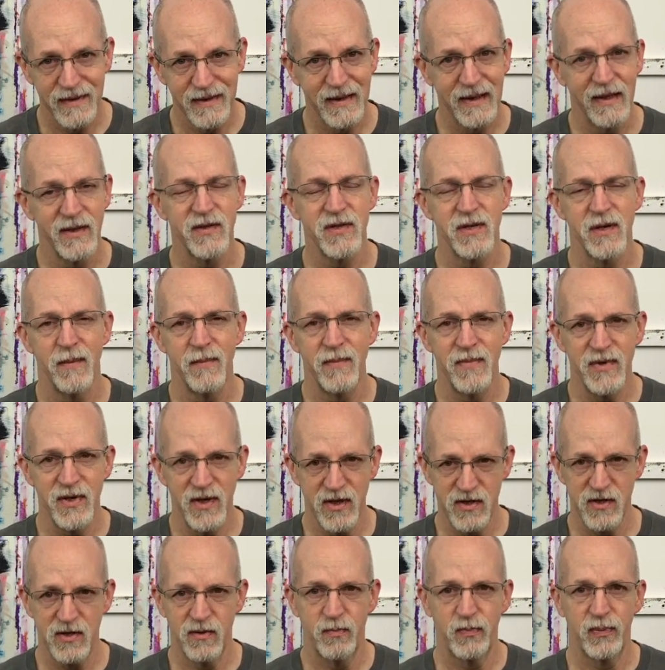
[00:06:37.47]
Get some
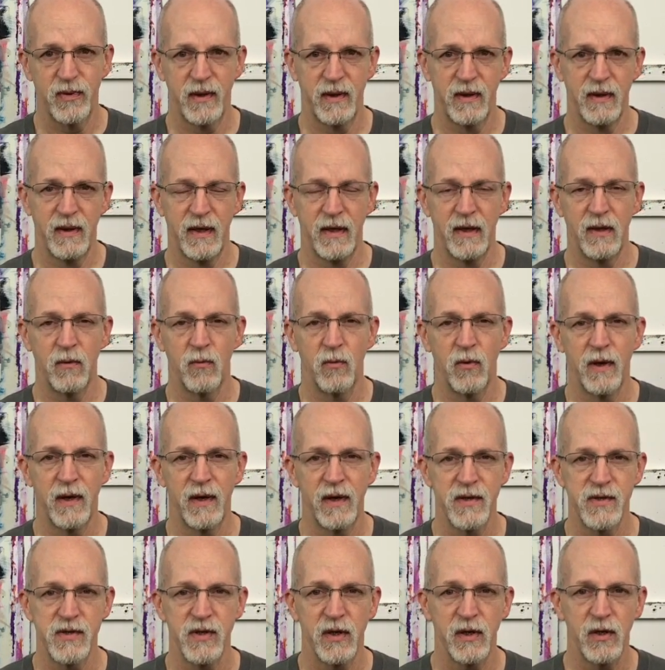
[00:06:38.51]
discipline into what it
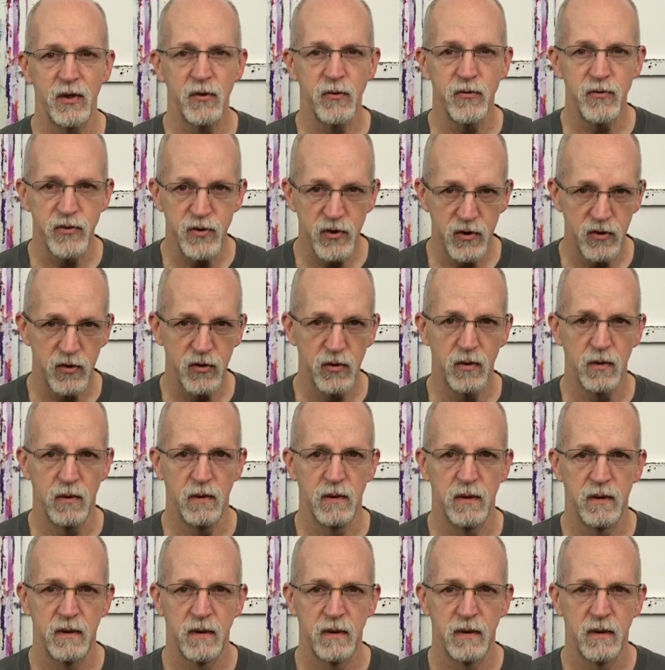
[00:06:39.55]
is that you do